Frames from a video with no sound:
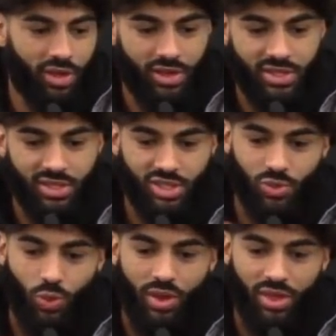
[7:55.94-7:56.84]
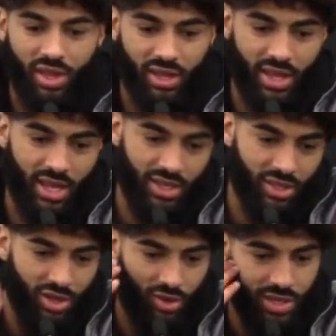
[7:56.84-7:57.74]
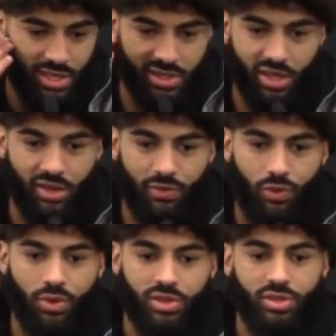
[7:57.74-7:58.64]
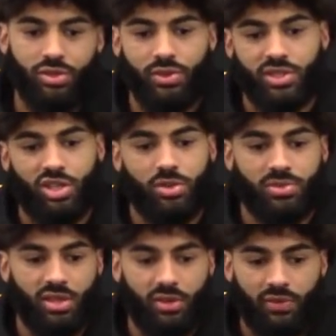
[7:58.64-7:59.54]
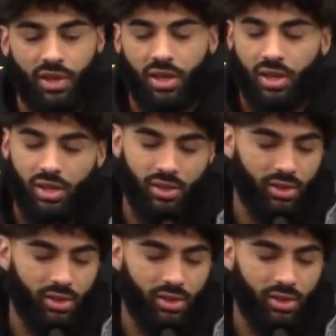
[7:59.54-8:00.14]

isn't just one thing that, you know, he's looking forward to in terms of